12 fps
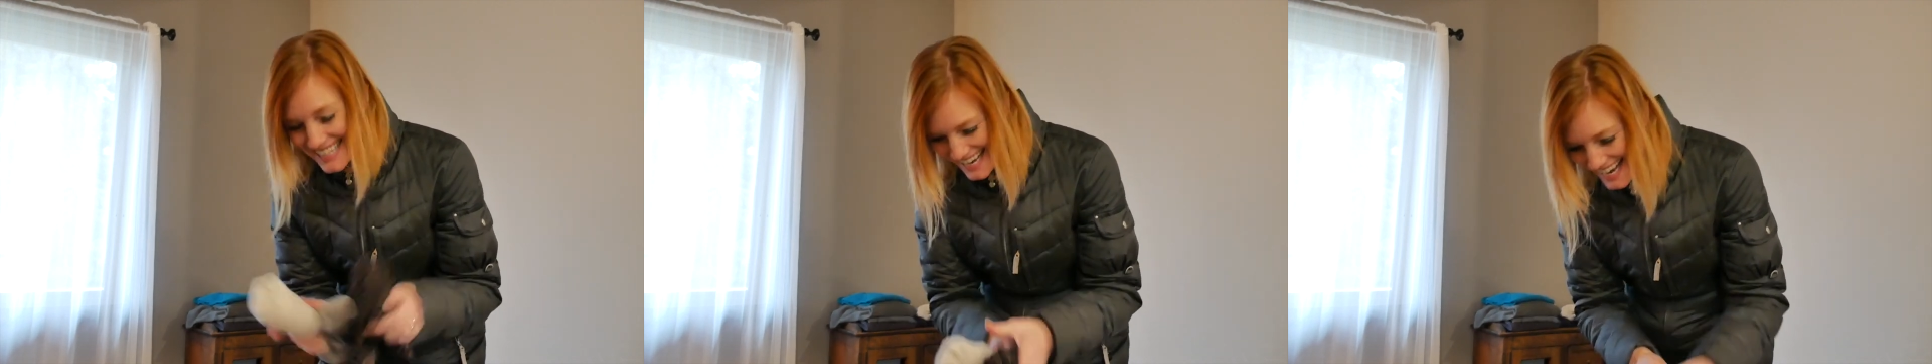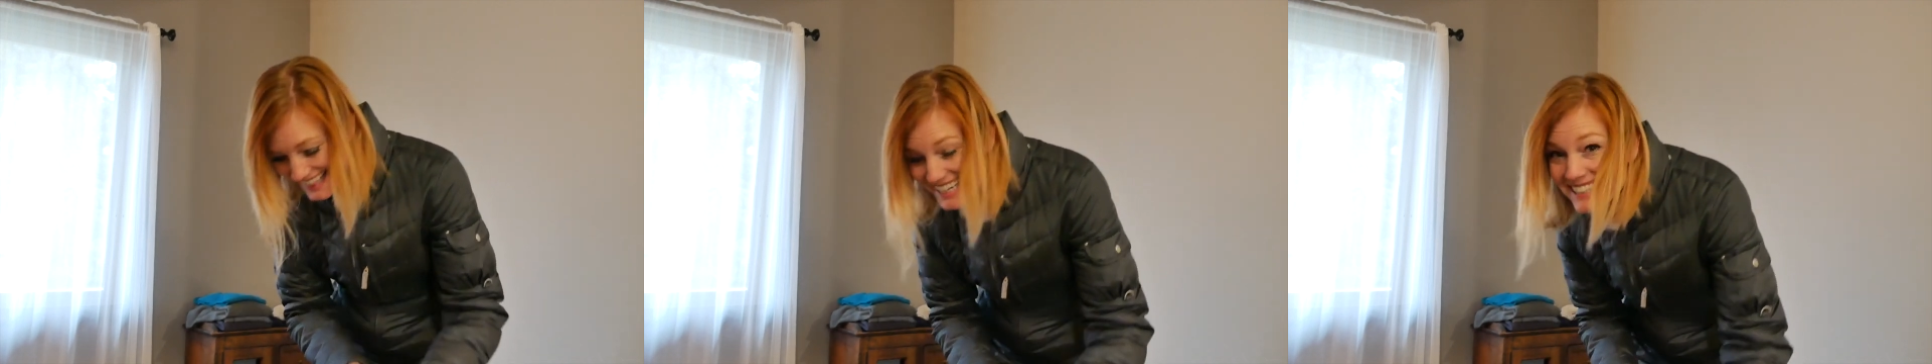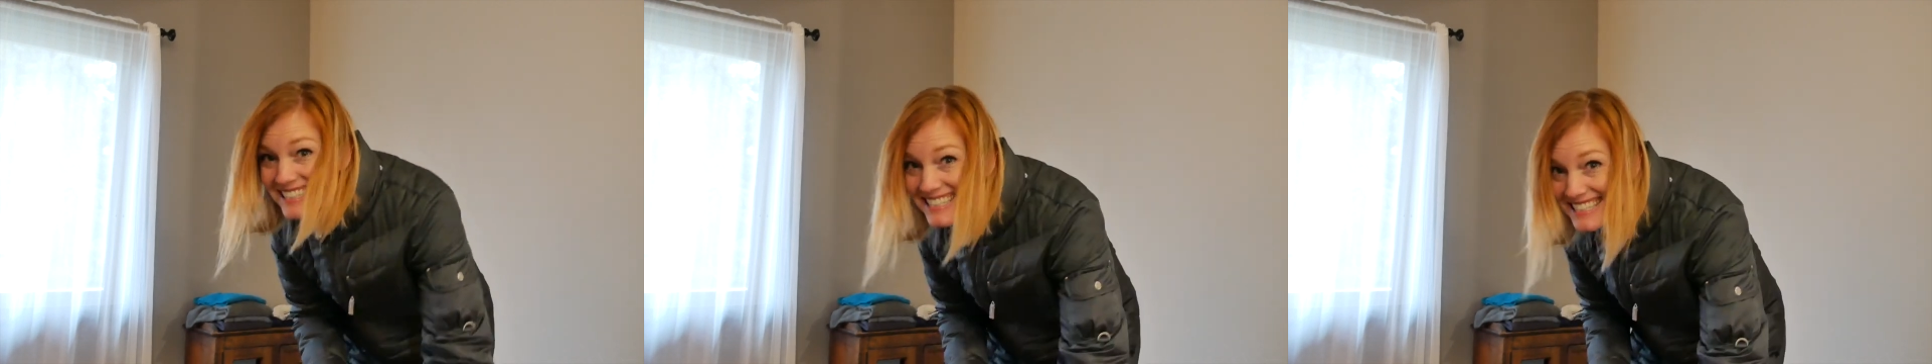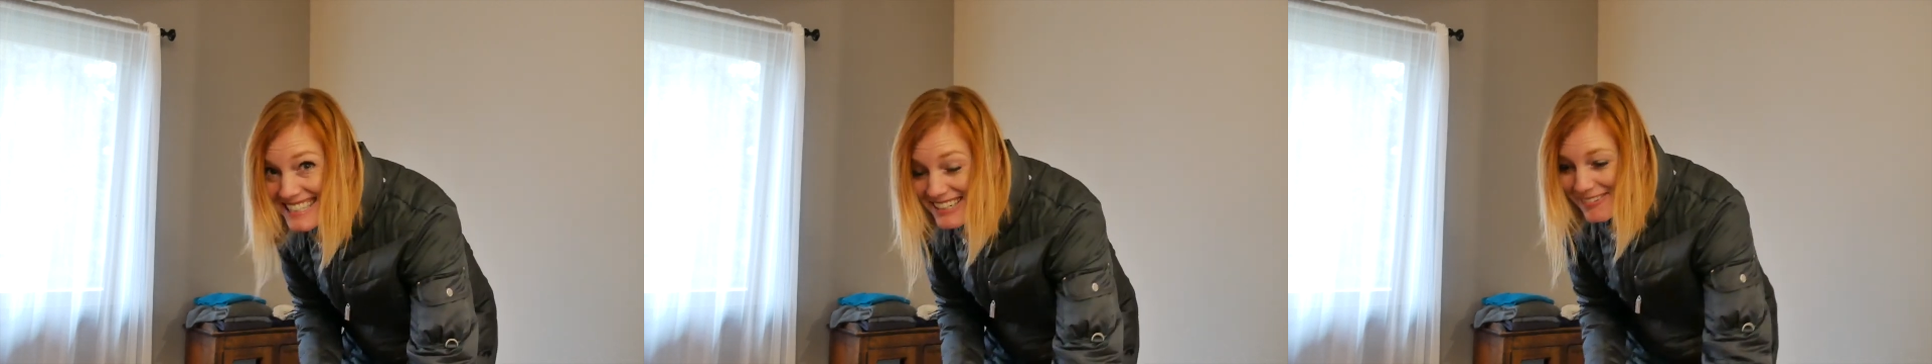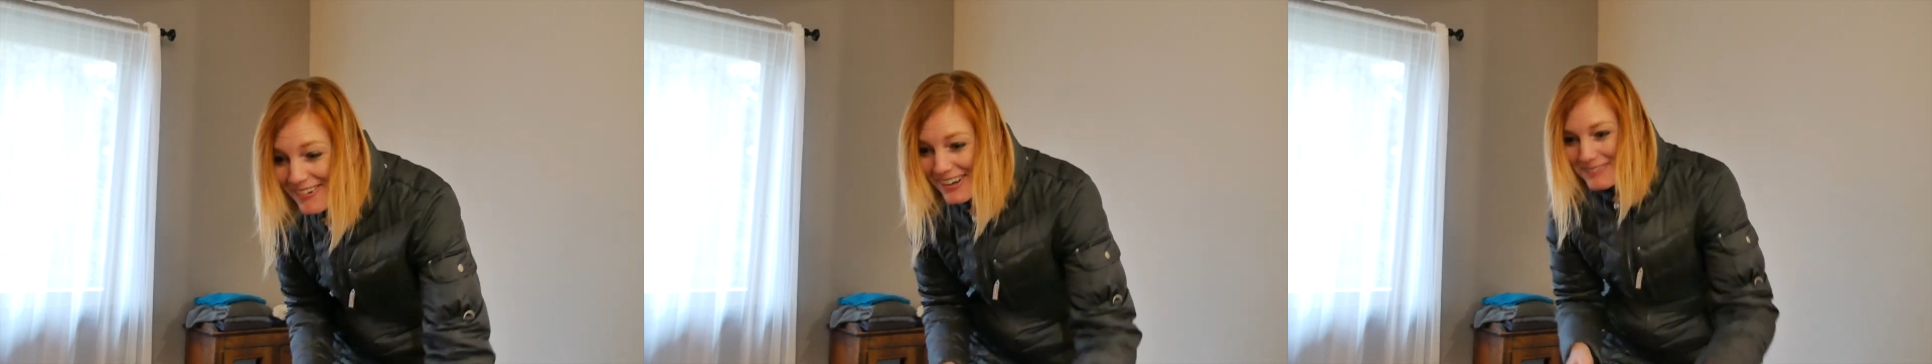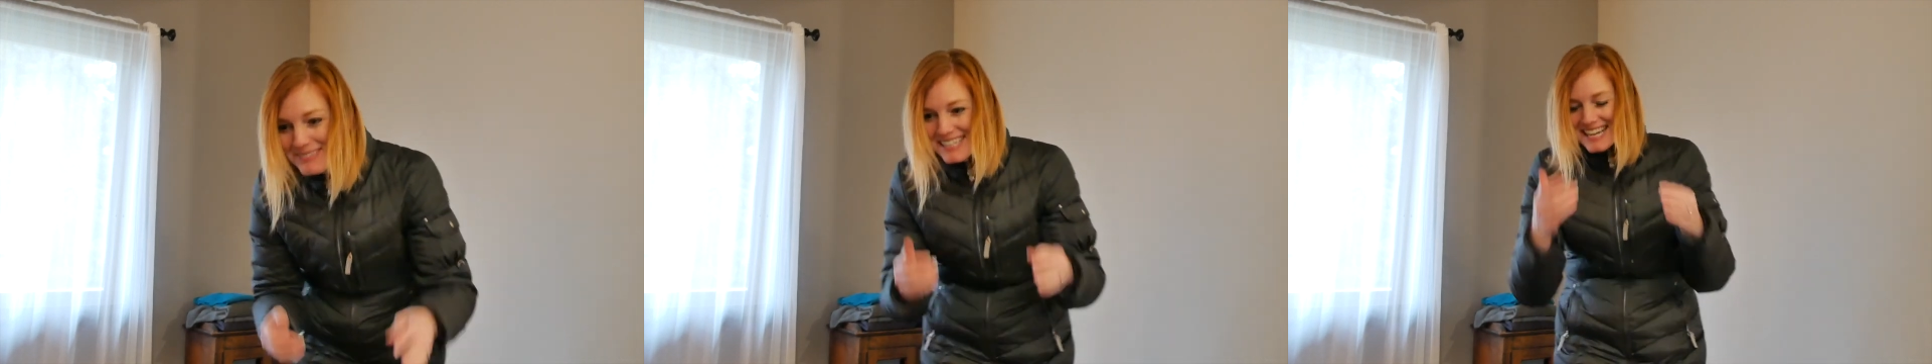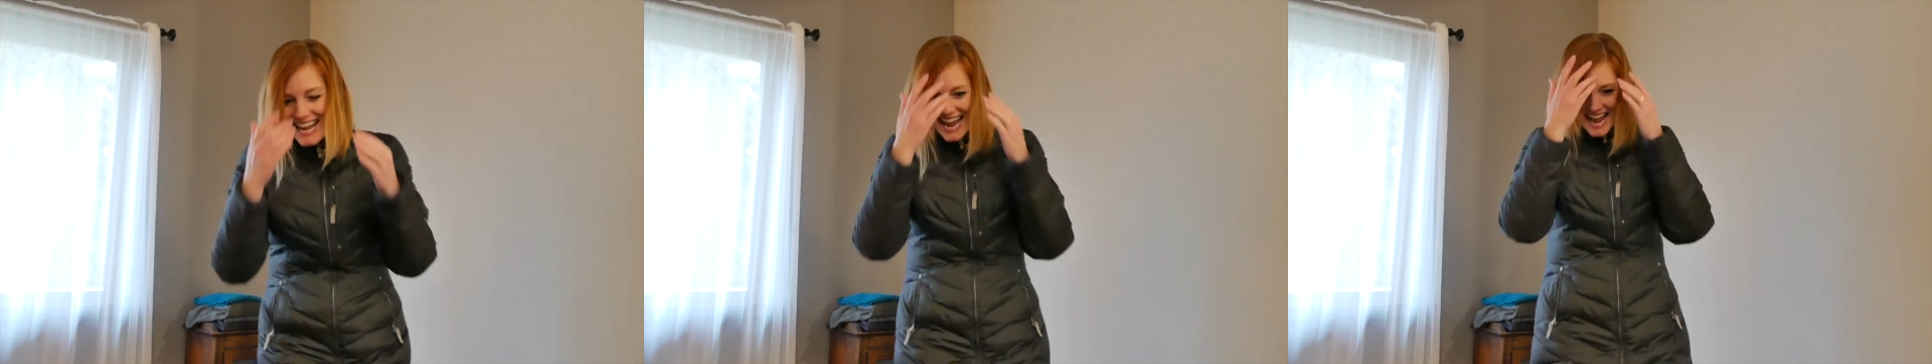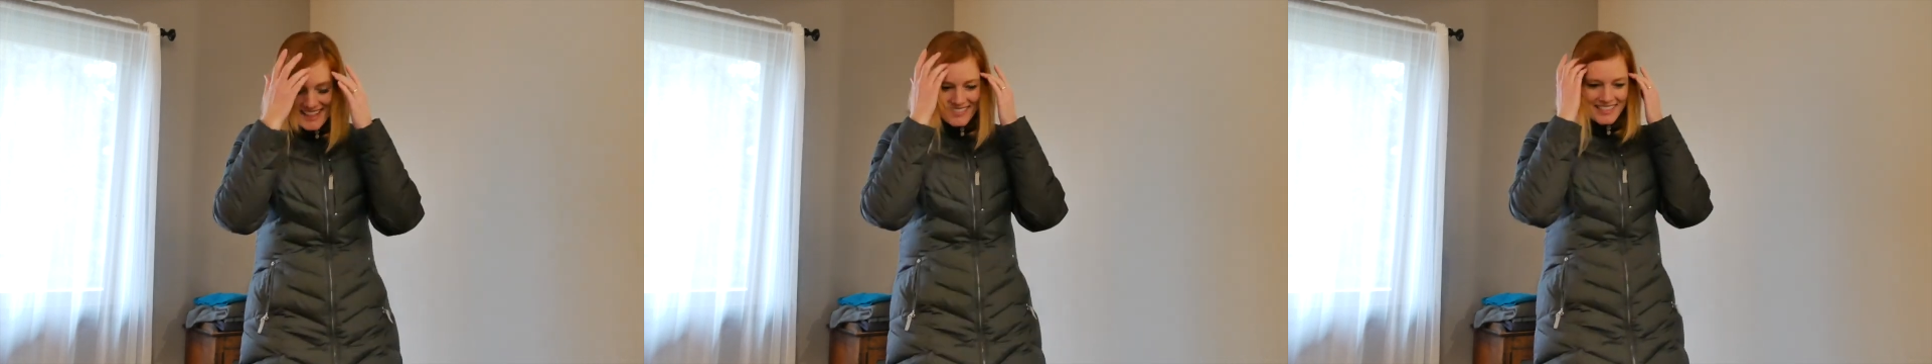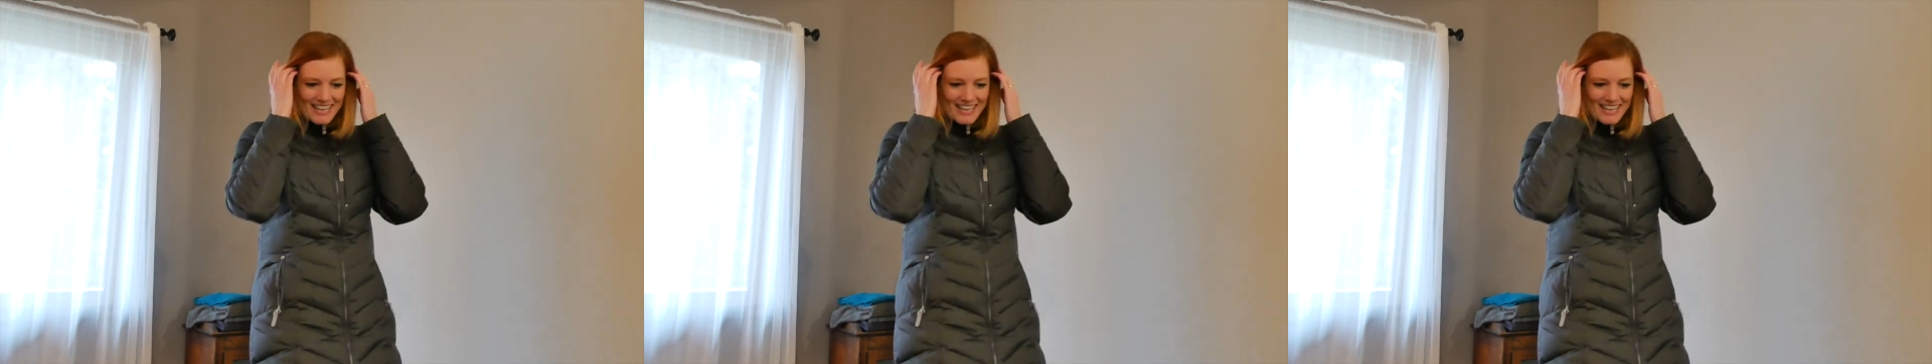I like to stay warm. And